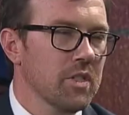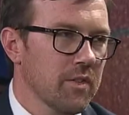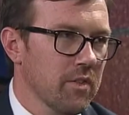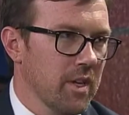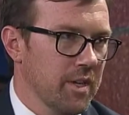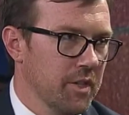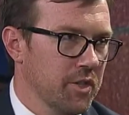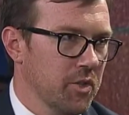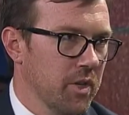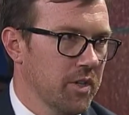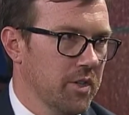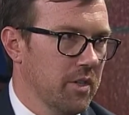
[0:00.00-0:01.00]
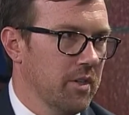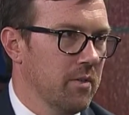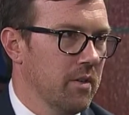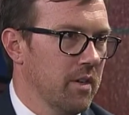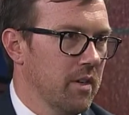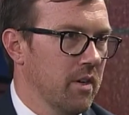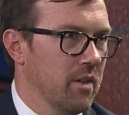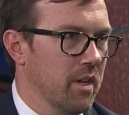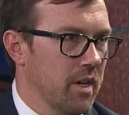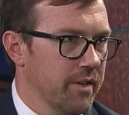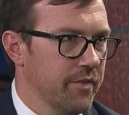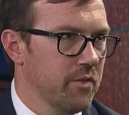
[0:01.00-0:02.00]
have a lot of discretion in a
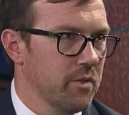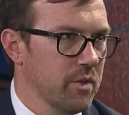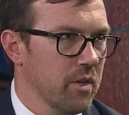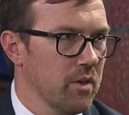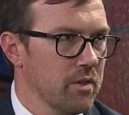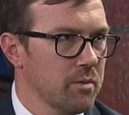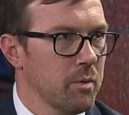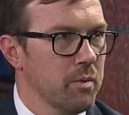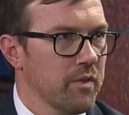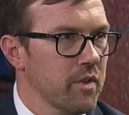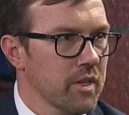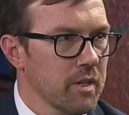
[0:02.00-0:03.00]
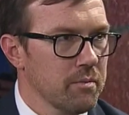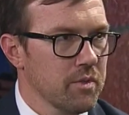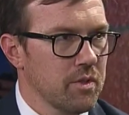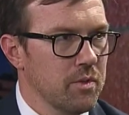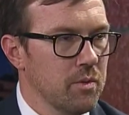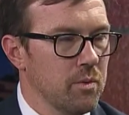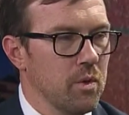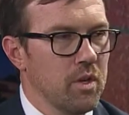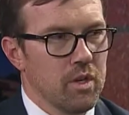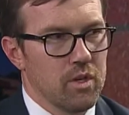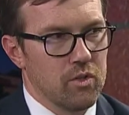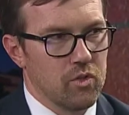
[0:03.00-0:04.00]
lot of different regards, but whenever it comes to
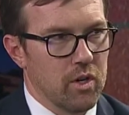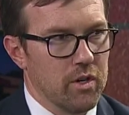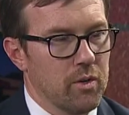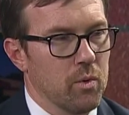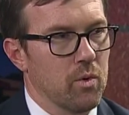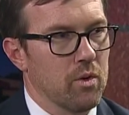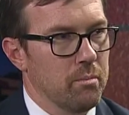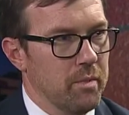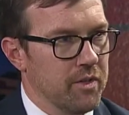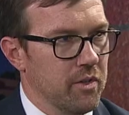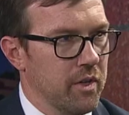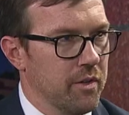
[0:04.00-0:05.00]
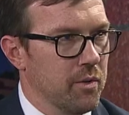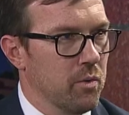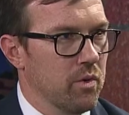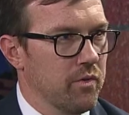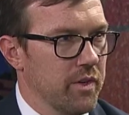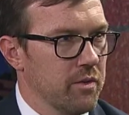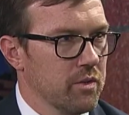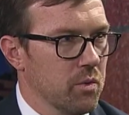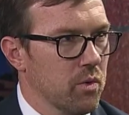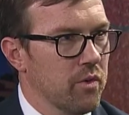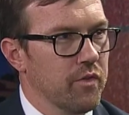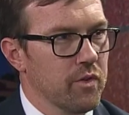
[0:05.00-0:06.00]
drug court, mental health court, veterans
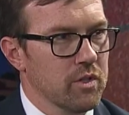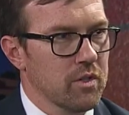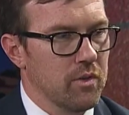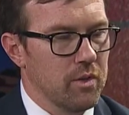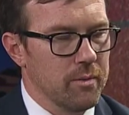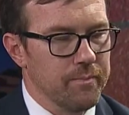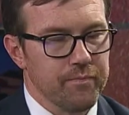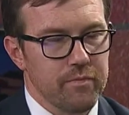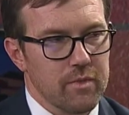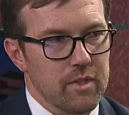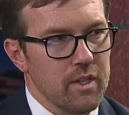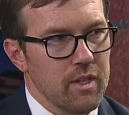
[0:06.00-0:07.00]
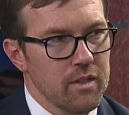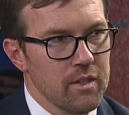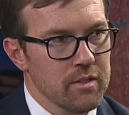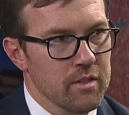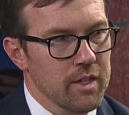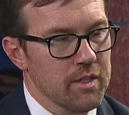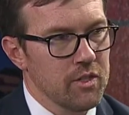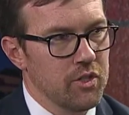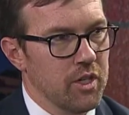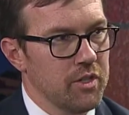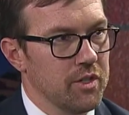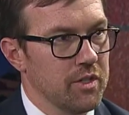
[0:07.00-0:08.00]
court, first of all, these elected
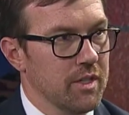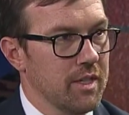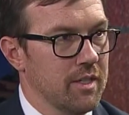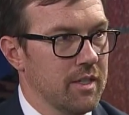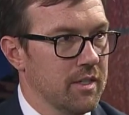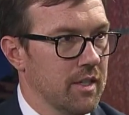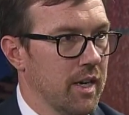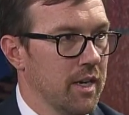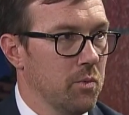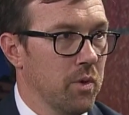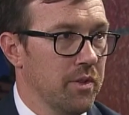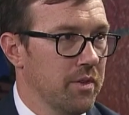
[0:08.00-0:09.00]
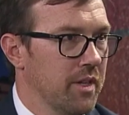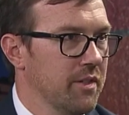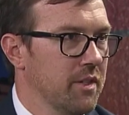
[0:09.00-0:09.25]
judges get to decide whether or not